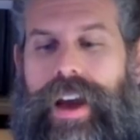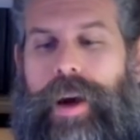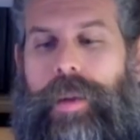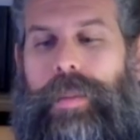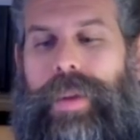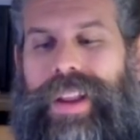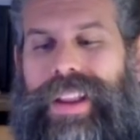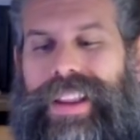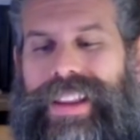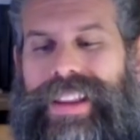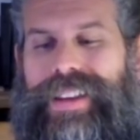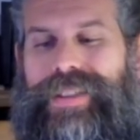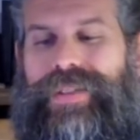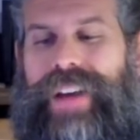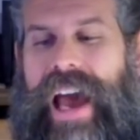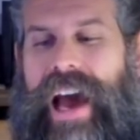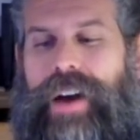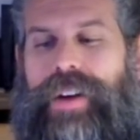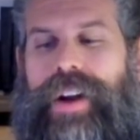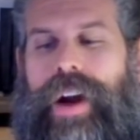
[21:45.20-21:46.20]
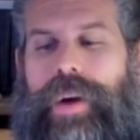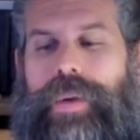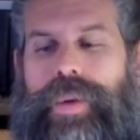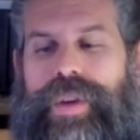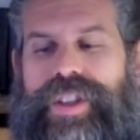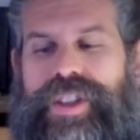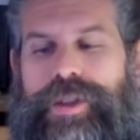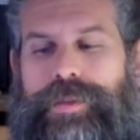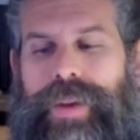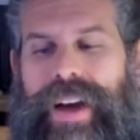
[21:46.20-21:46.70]
but live out our
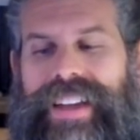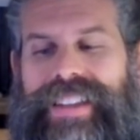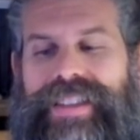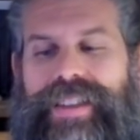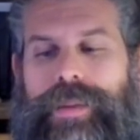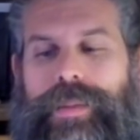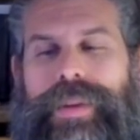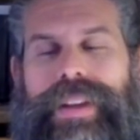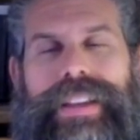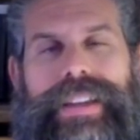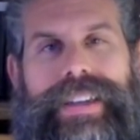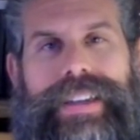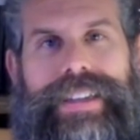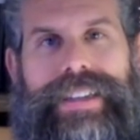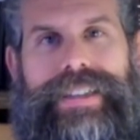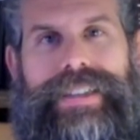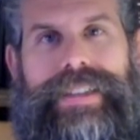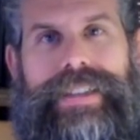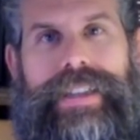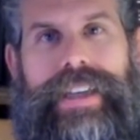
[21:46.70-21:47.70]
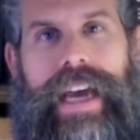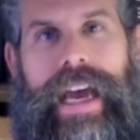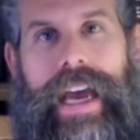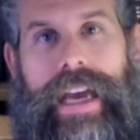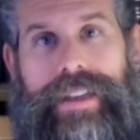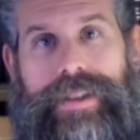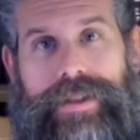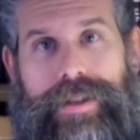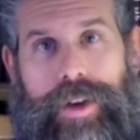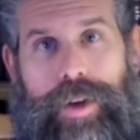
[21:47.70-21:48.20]
responsibilities
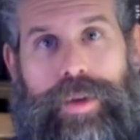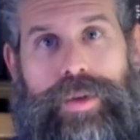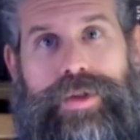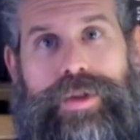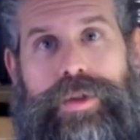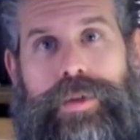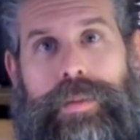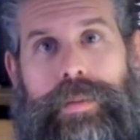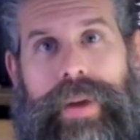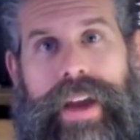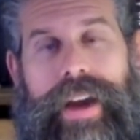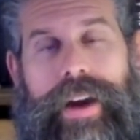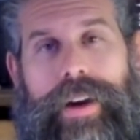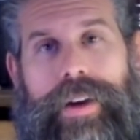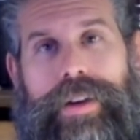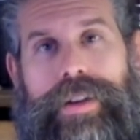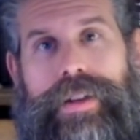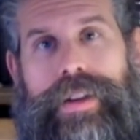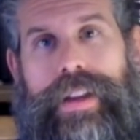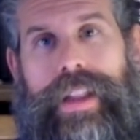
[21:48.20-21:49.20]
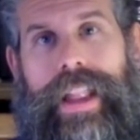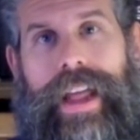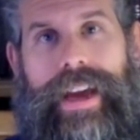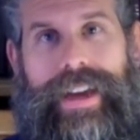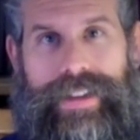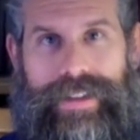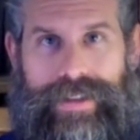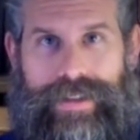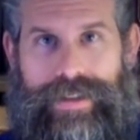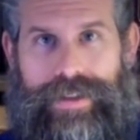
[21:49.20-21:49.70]
as those who bear the
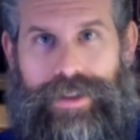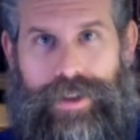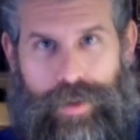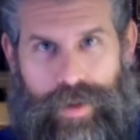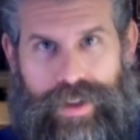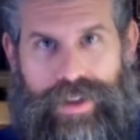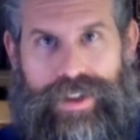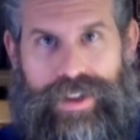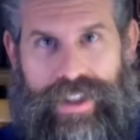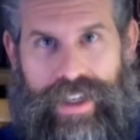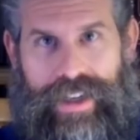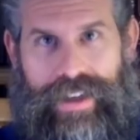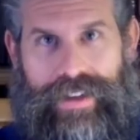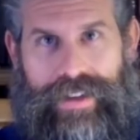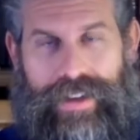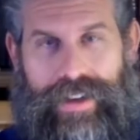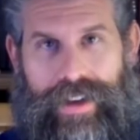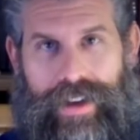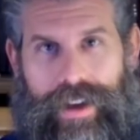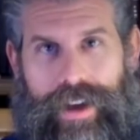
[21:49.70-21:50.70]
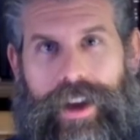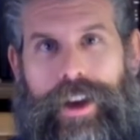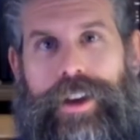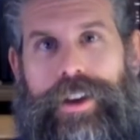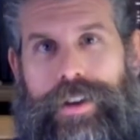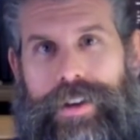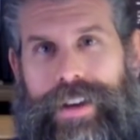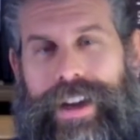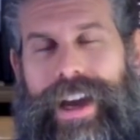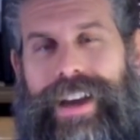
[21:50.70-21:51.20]
light. Do you understand?
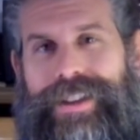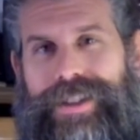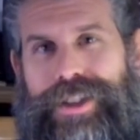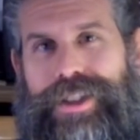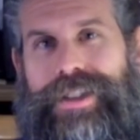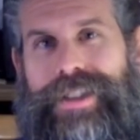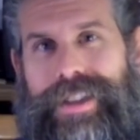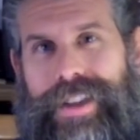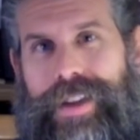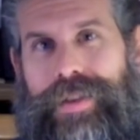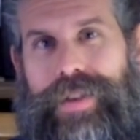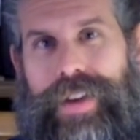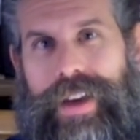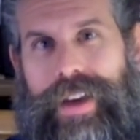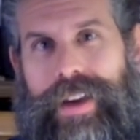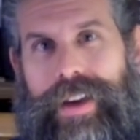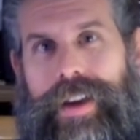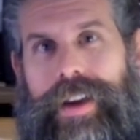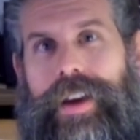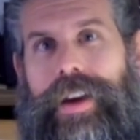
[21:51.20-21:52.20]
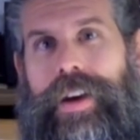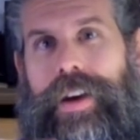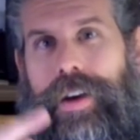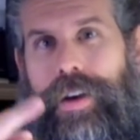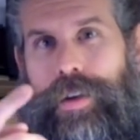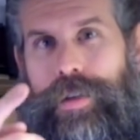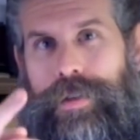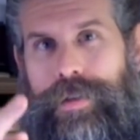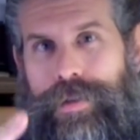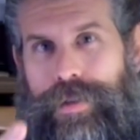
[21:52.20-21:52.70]
You're not just living
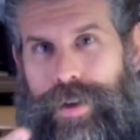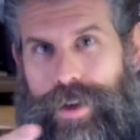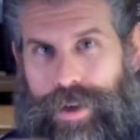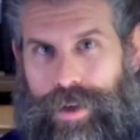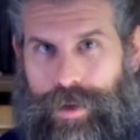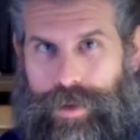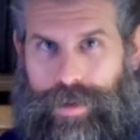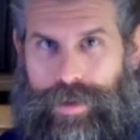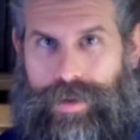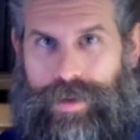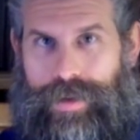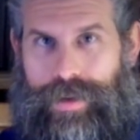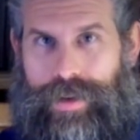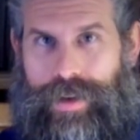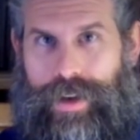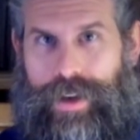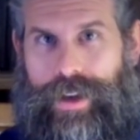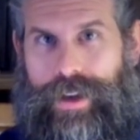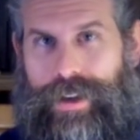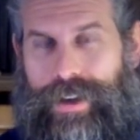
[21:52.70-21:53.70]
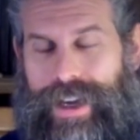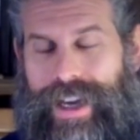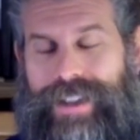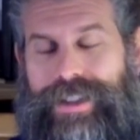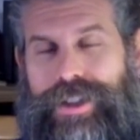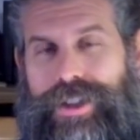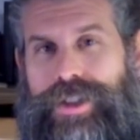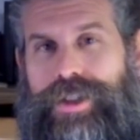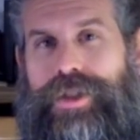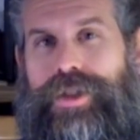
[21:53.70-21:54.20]
for you. You're not
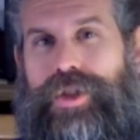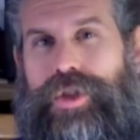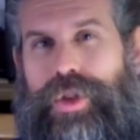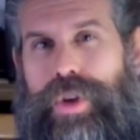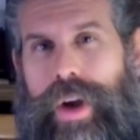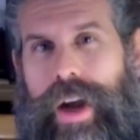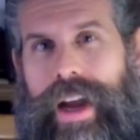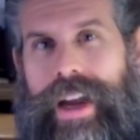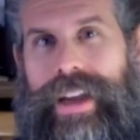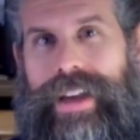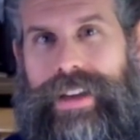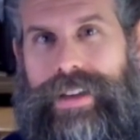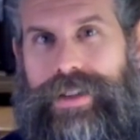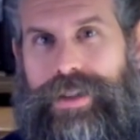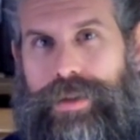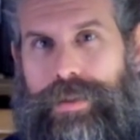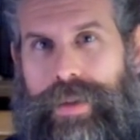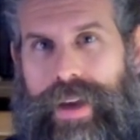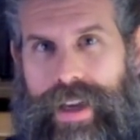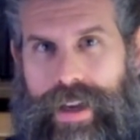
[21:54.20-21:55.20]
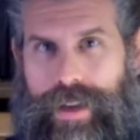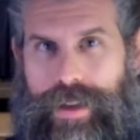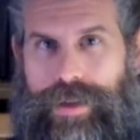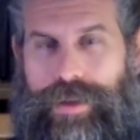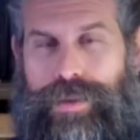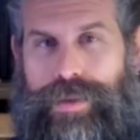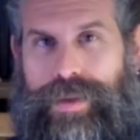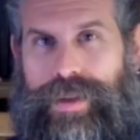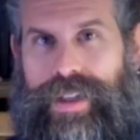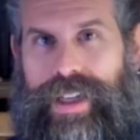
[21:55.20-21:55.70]
just trying to make it
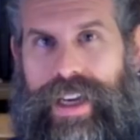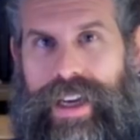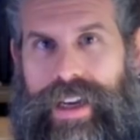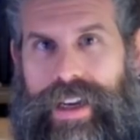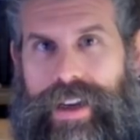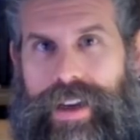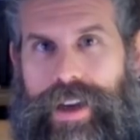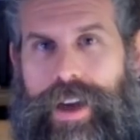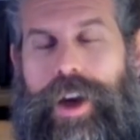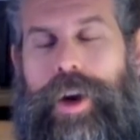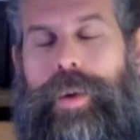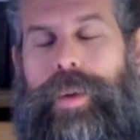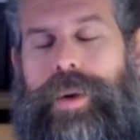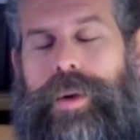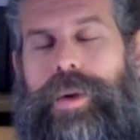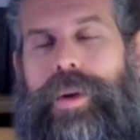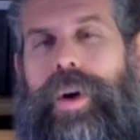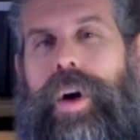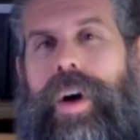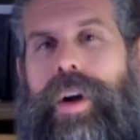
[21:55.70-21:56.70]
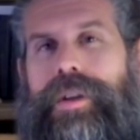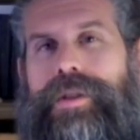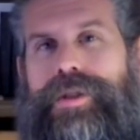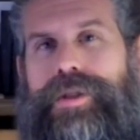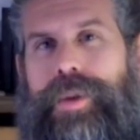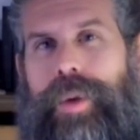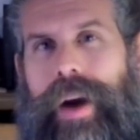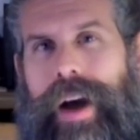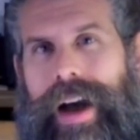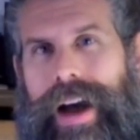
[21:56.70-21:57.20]
through the day. We were called
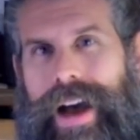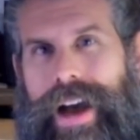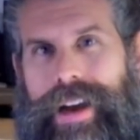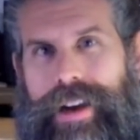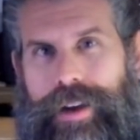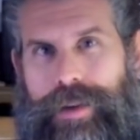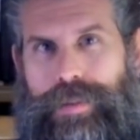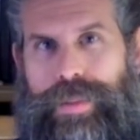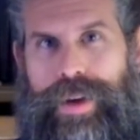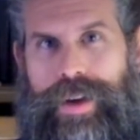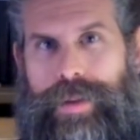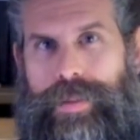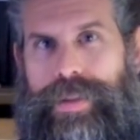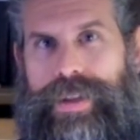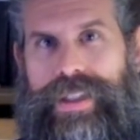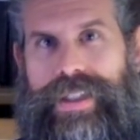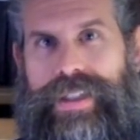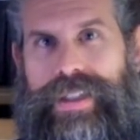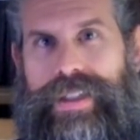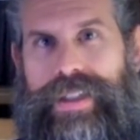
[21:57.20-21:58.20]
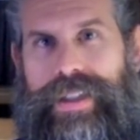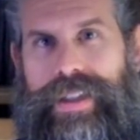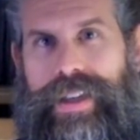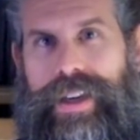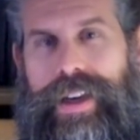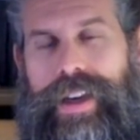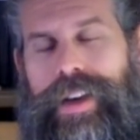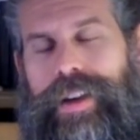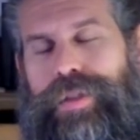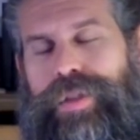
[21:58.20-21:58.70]
to a higher purpose.
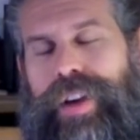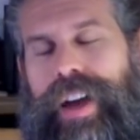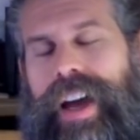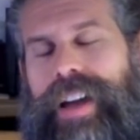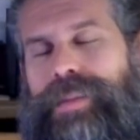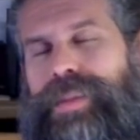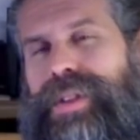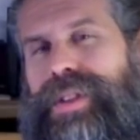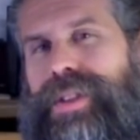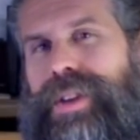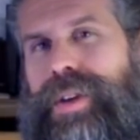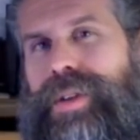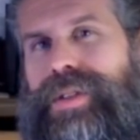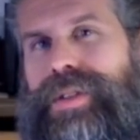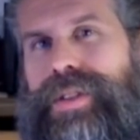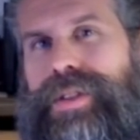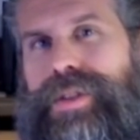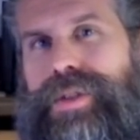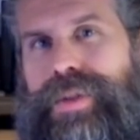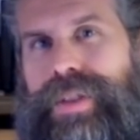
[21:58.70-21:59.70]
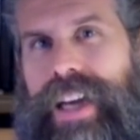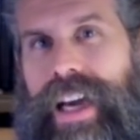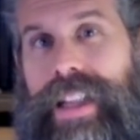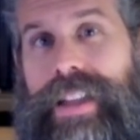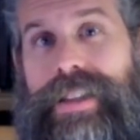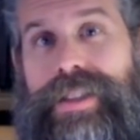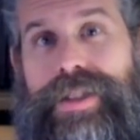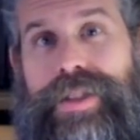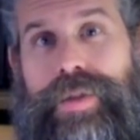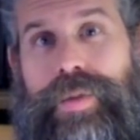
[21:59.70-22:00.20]
If God bestows on you
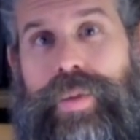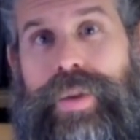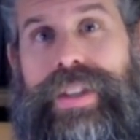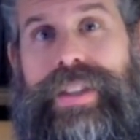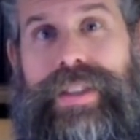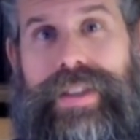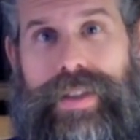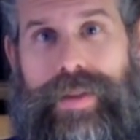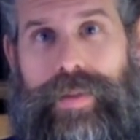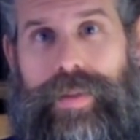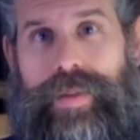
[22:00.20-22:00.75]
knowledge and wisdom